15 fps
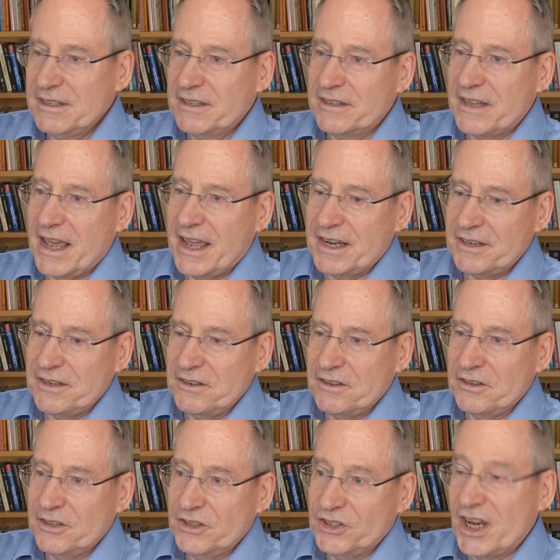that
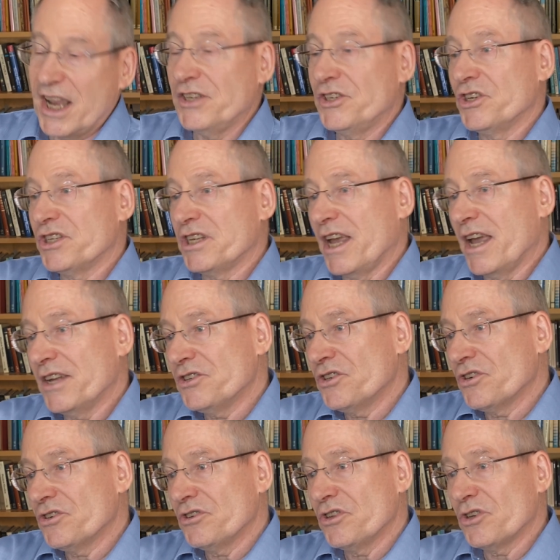changes the
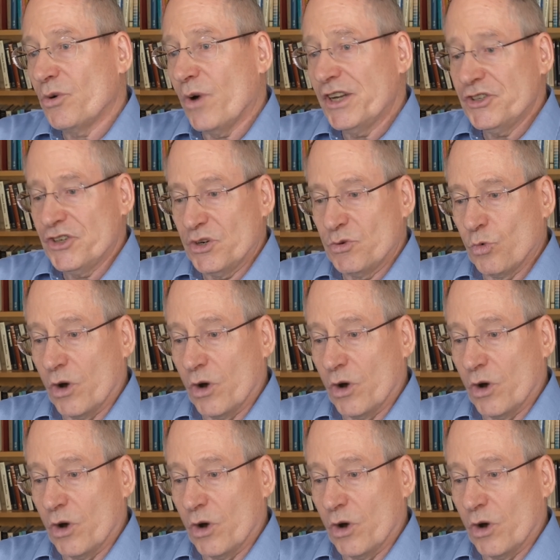answer to the question,